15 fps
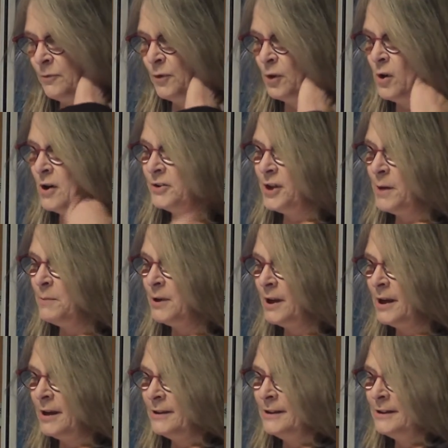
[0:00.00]
for a long time
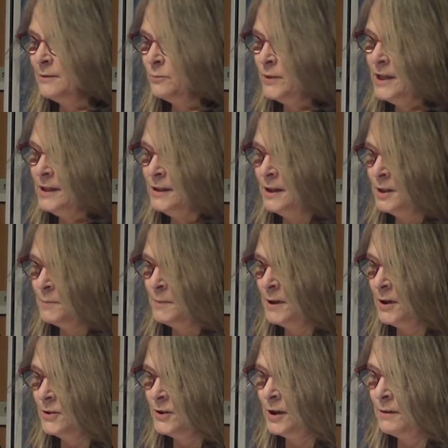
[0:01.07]
I didn't read these
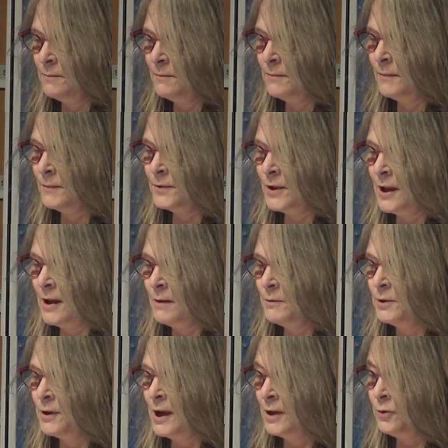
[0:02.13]
because I
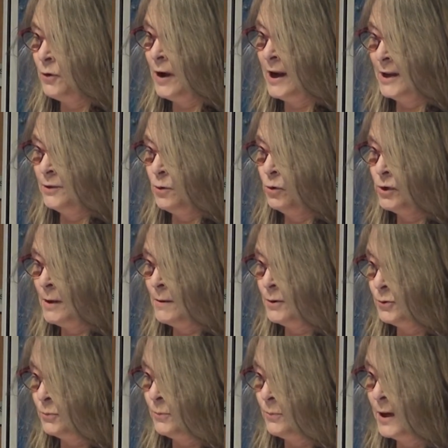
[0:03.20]
cried the whole time I
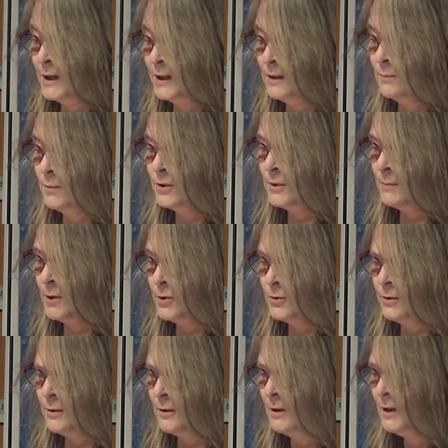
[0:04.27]
was writing them, which I'm not
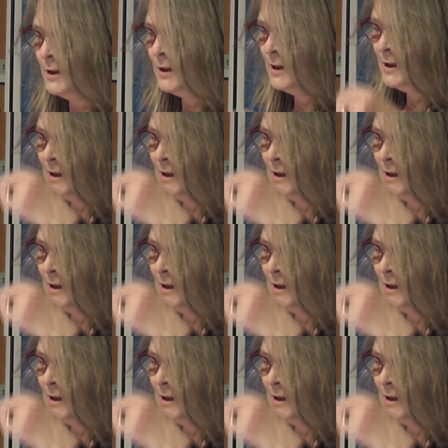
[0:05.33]
sure.